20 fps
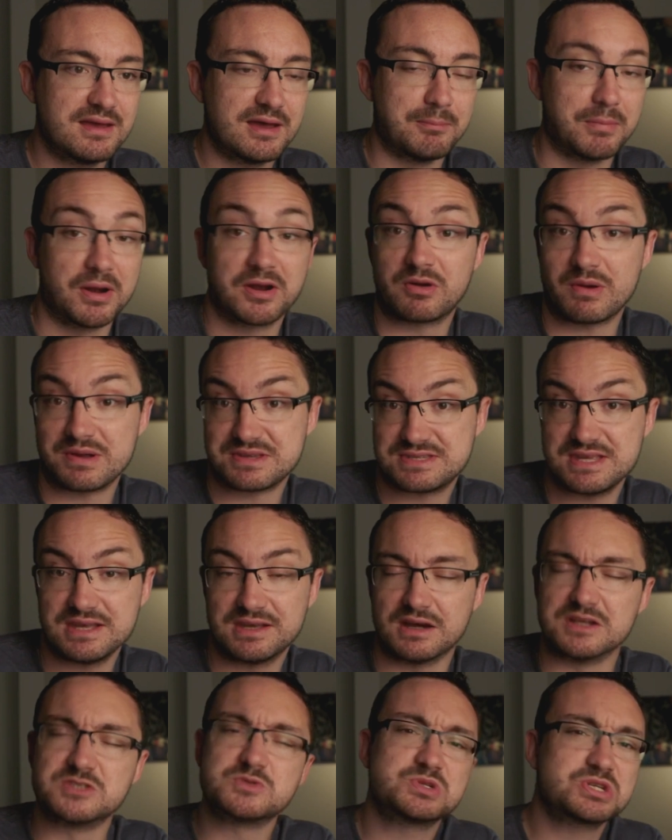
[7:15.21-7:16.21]
micro SD
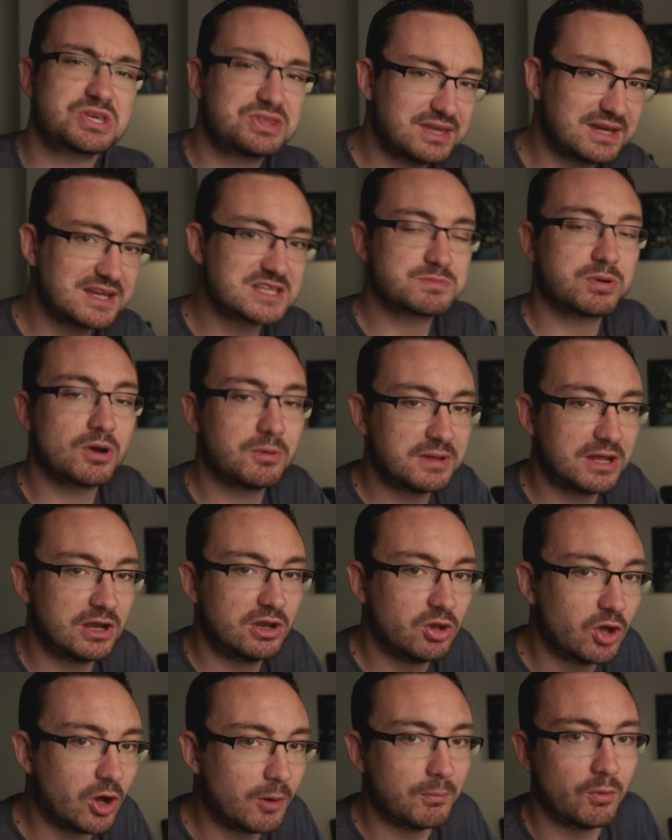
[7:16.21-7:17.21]
cards, which I think is probably a
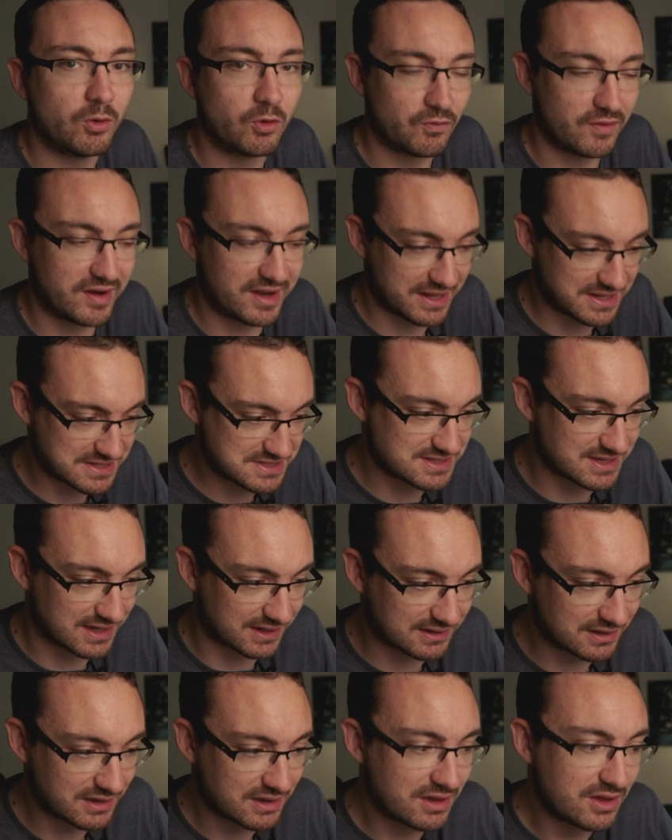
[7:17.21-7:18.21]
lot more
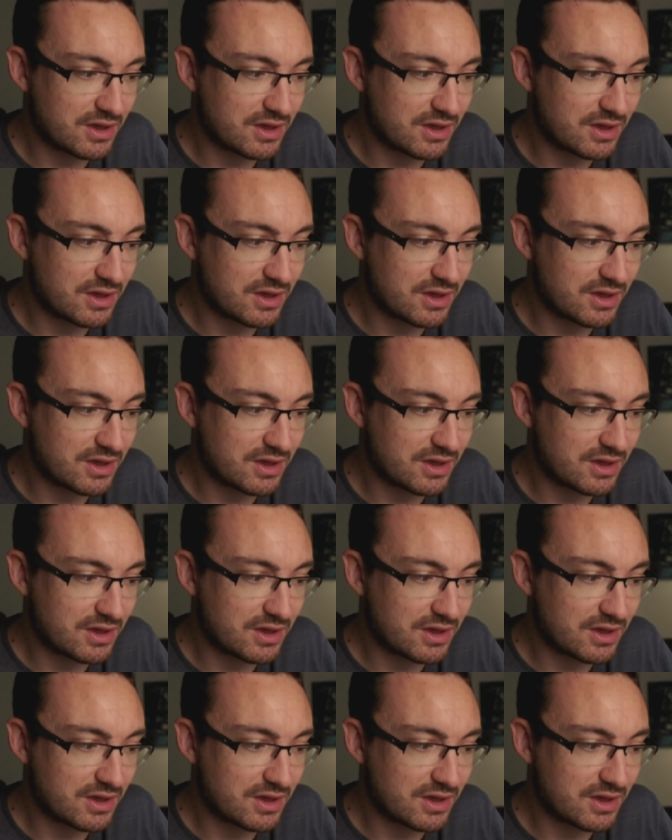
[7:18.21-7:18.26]
realistic.